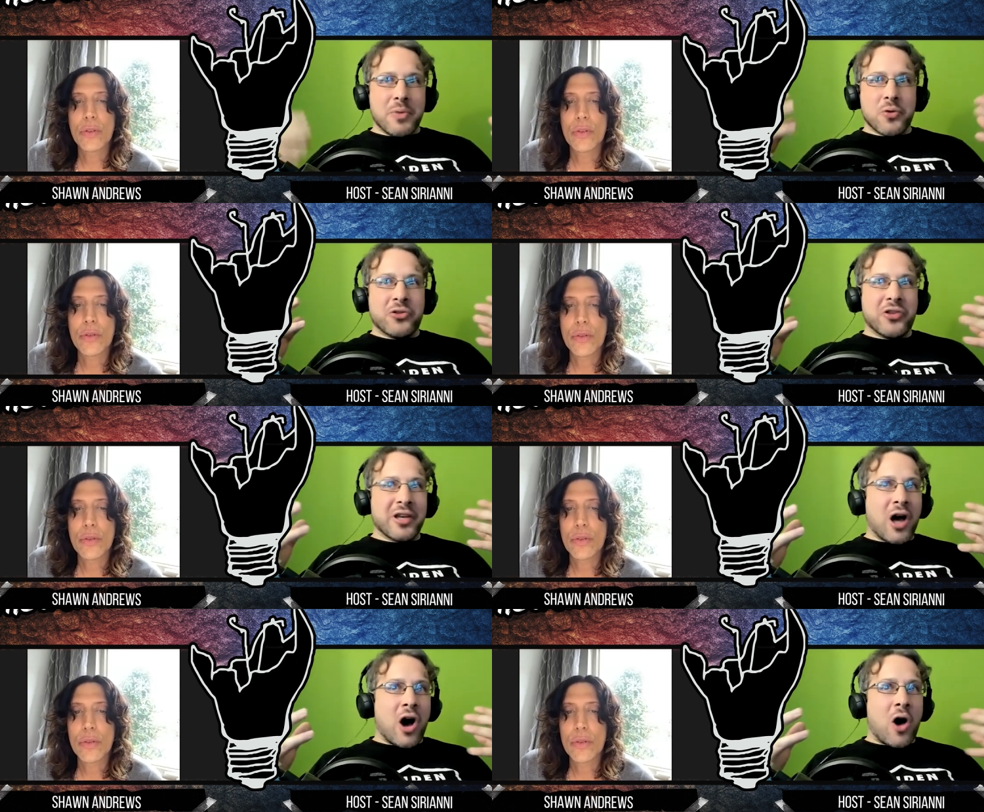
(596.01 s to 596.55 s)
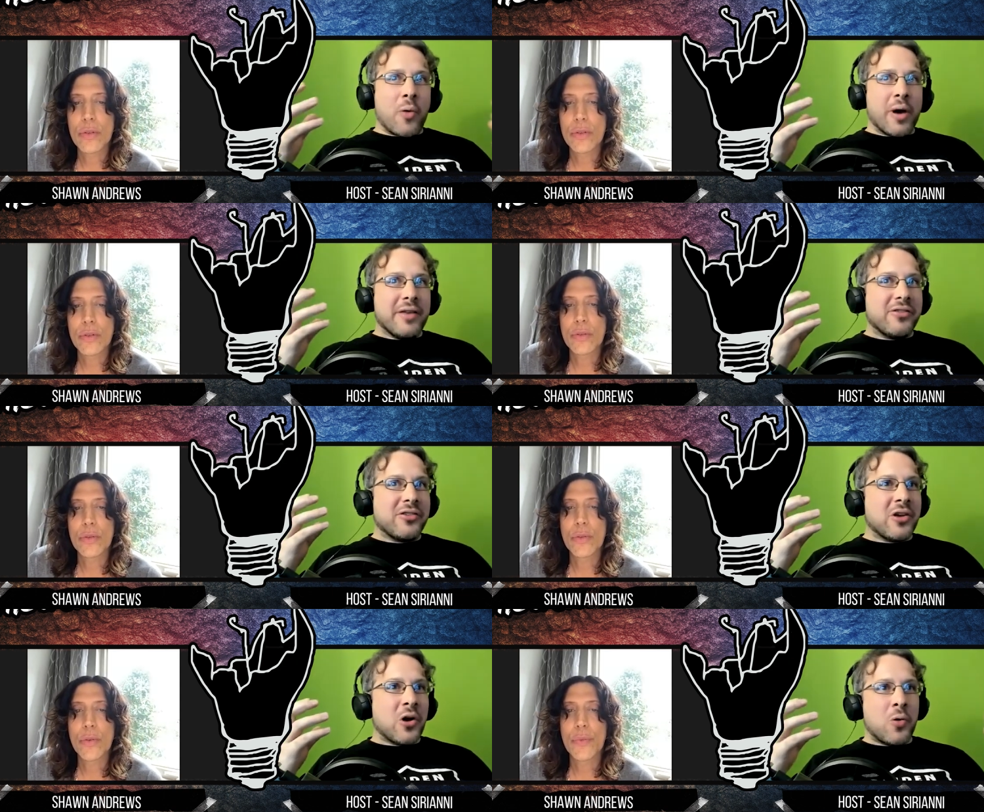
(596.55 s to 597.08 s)
Speaker 1: music
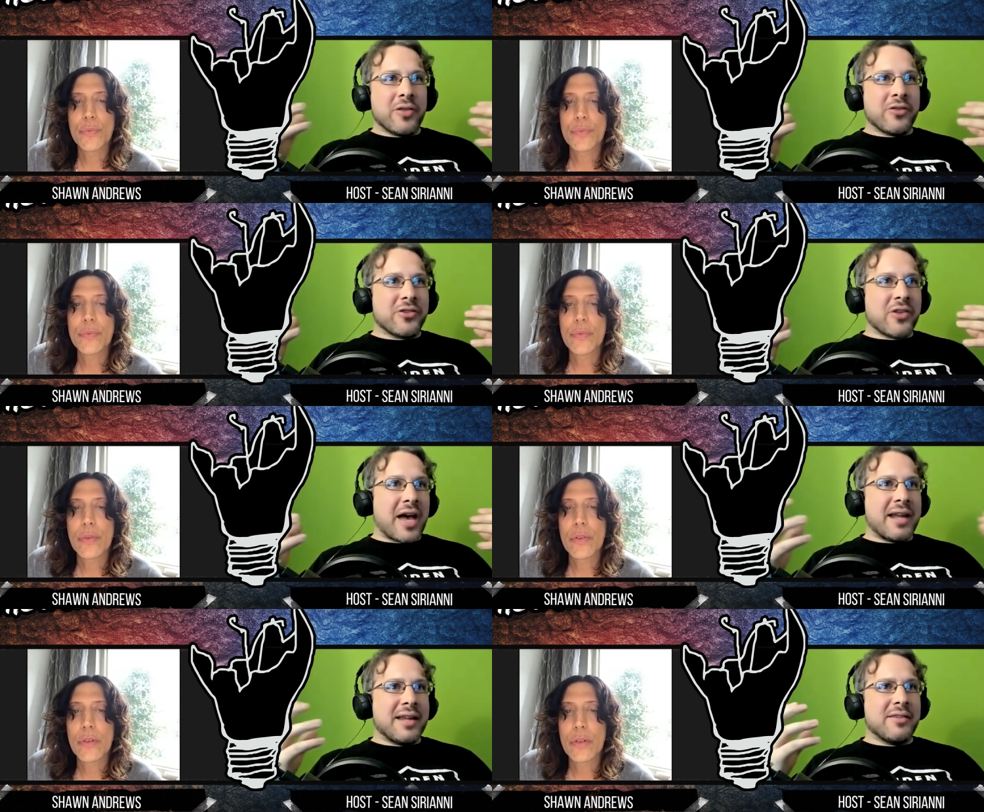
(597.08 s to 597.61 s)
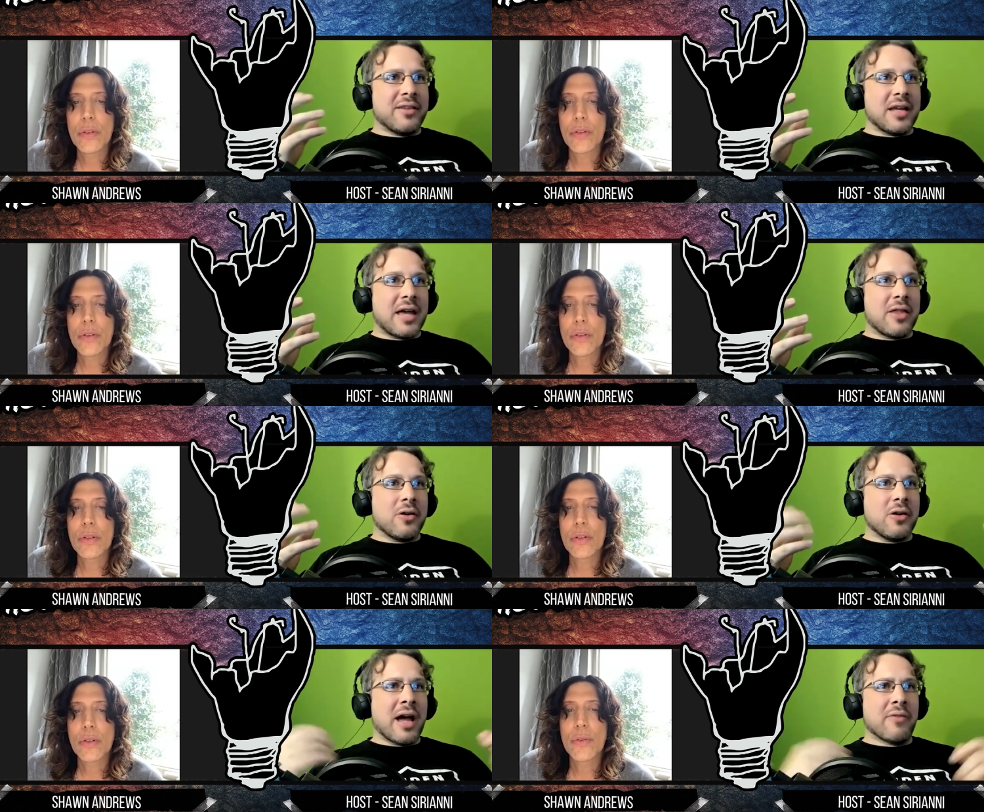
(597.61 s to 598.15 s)
always coincided
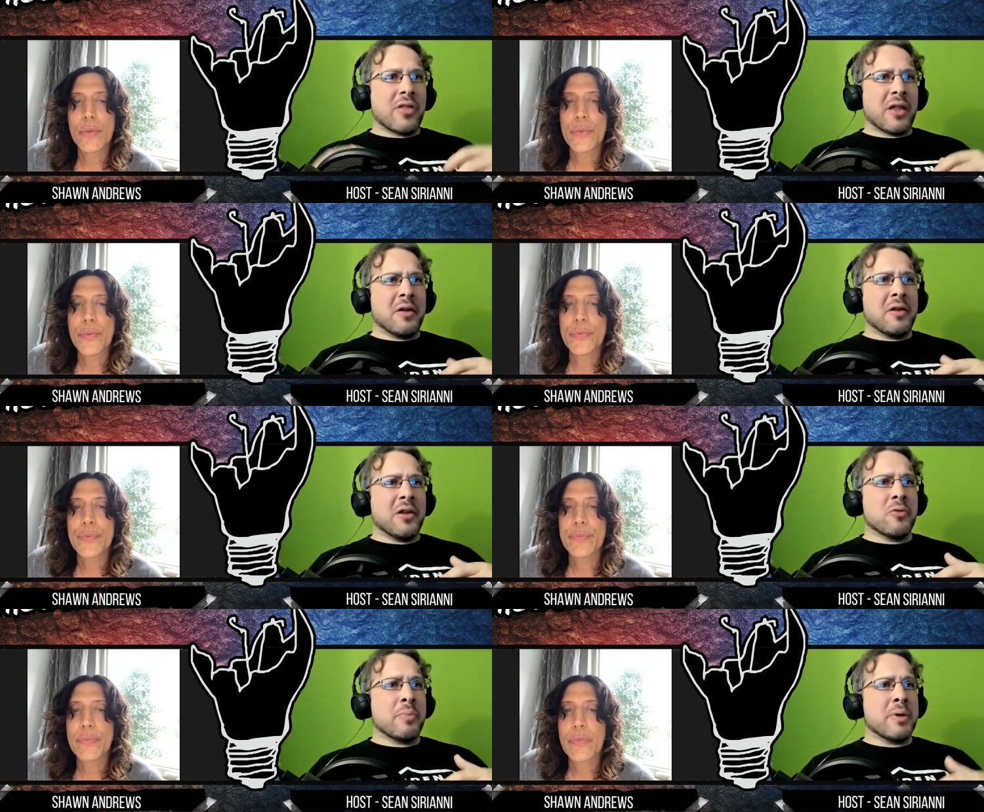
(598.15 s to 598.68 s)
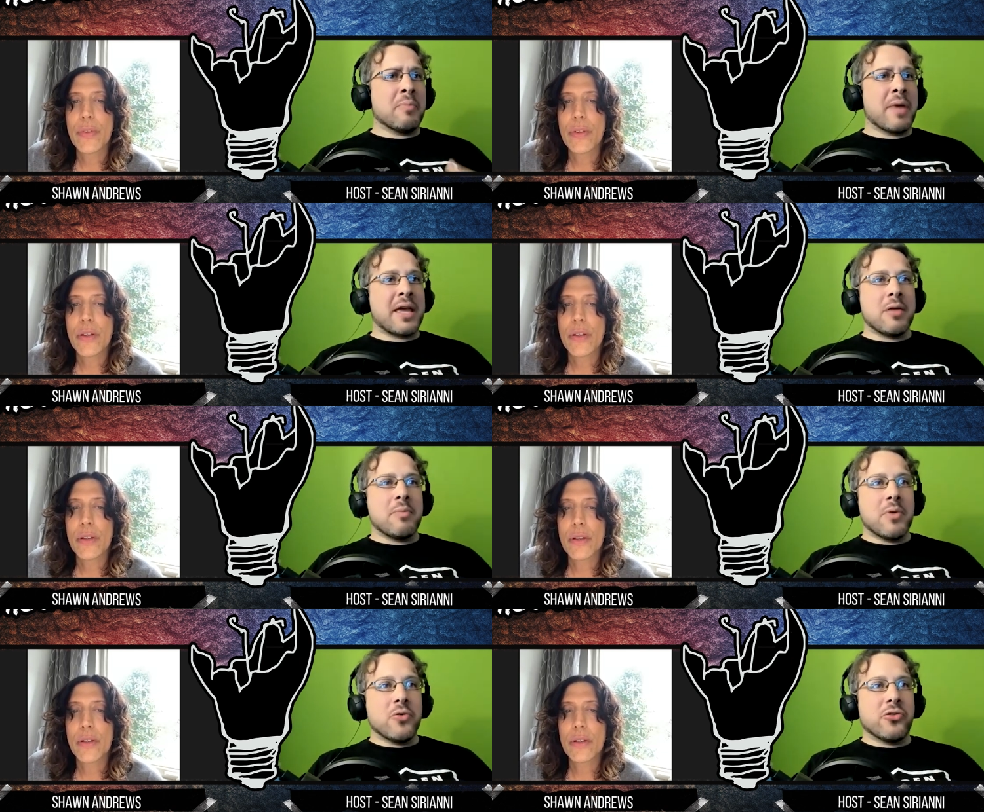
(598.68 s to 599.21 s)
together have like, you been
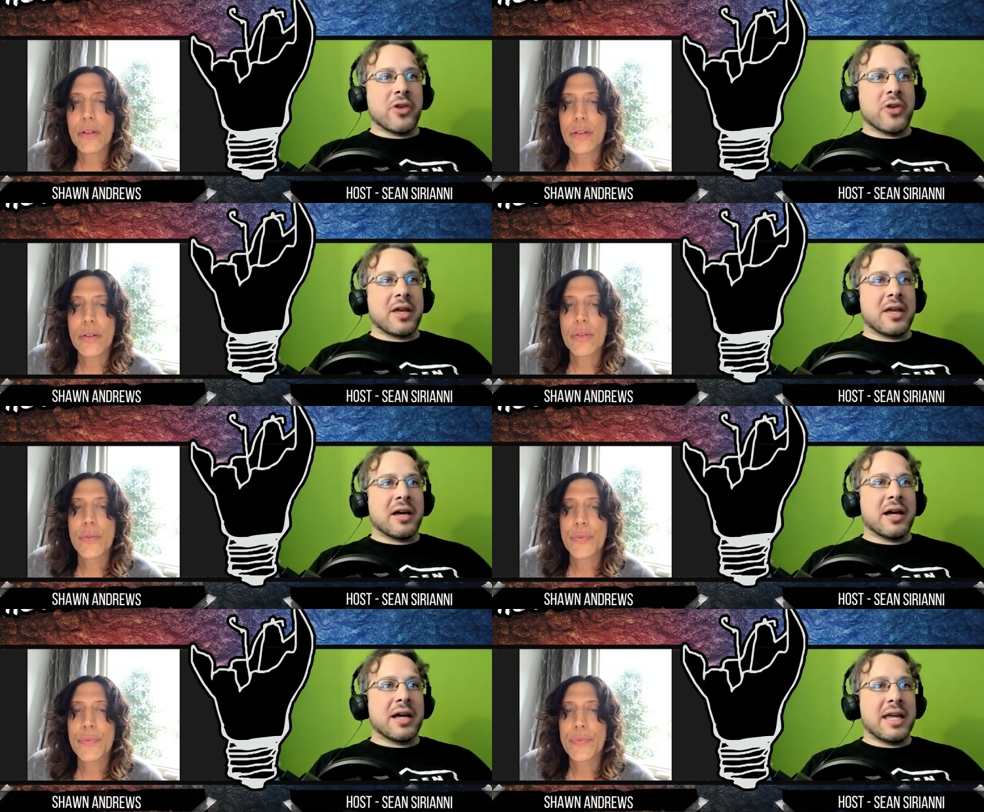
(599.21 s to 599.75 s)
making music uh,